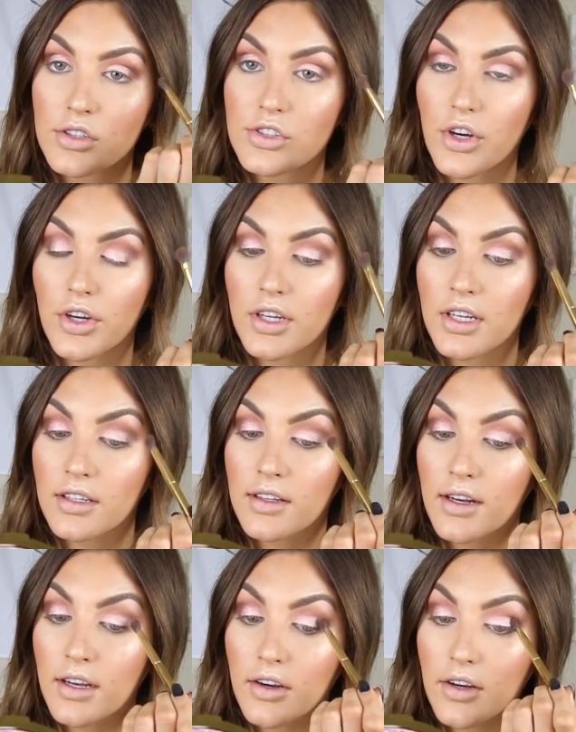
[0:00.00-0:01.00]
darkening
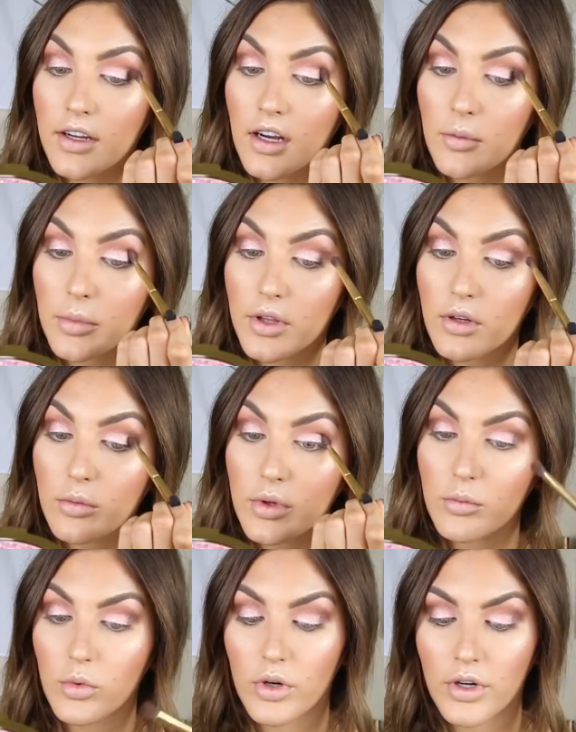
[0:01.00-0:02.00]
that area up a little
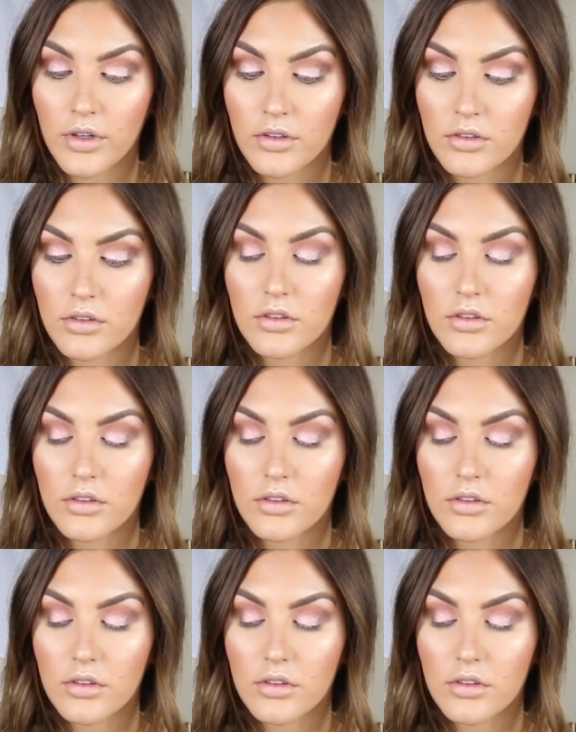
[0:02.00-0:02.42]
bit more.